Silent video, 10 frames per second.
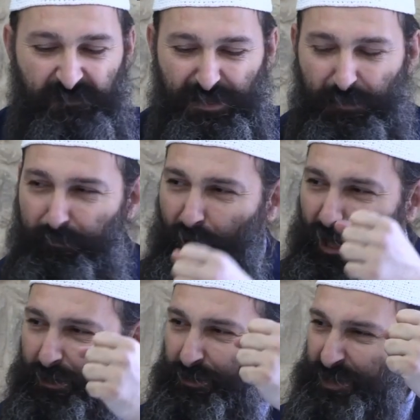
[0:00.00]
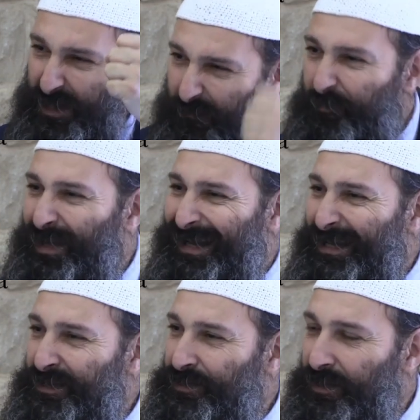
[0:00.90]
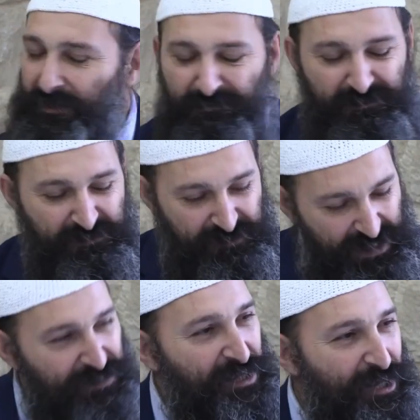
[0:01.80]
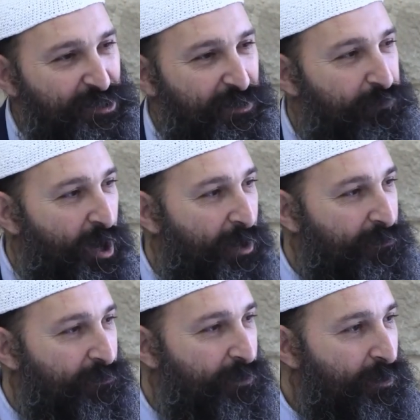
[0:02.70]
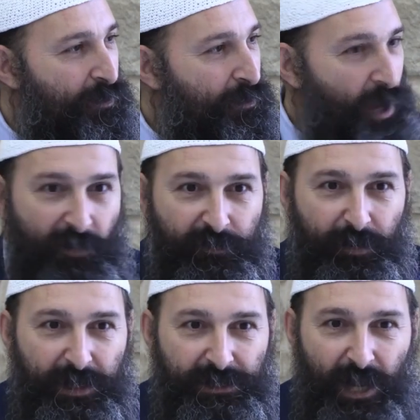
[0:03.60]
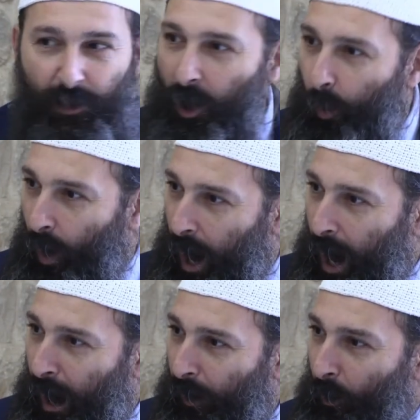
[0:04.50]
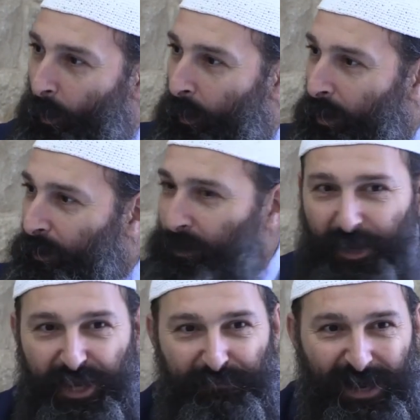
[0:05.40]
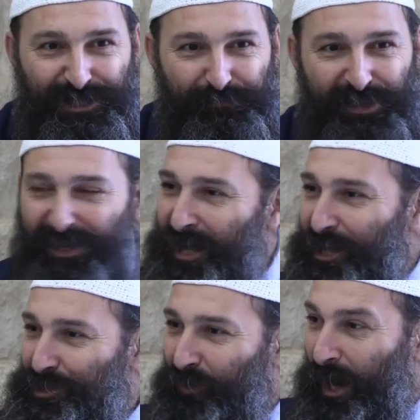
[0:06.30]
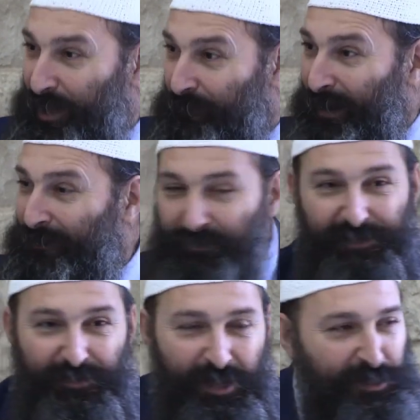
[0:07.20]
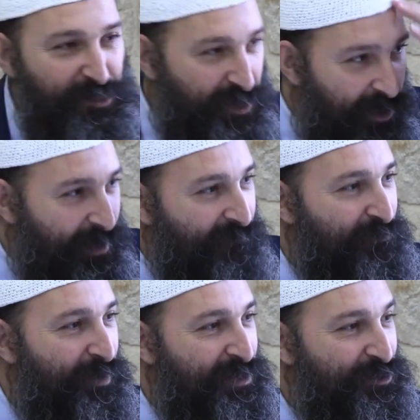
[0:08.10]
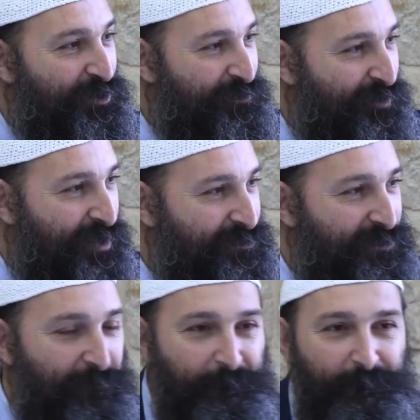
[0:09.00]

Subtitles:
The bottle is completely sealed, didn't touch the bottle. Everybody's like, wow, he must be the next one. He might be the next king. Everybody's going crazy.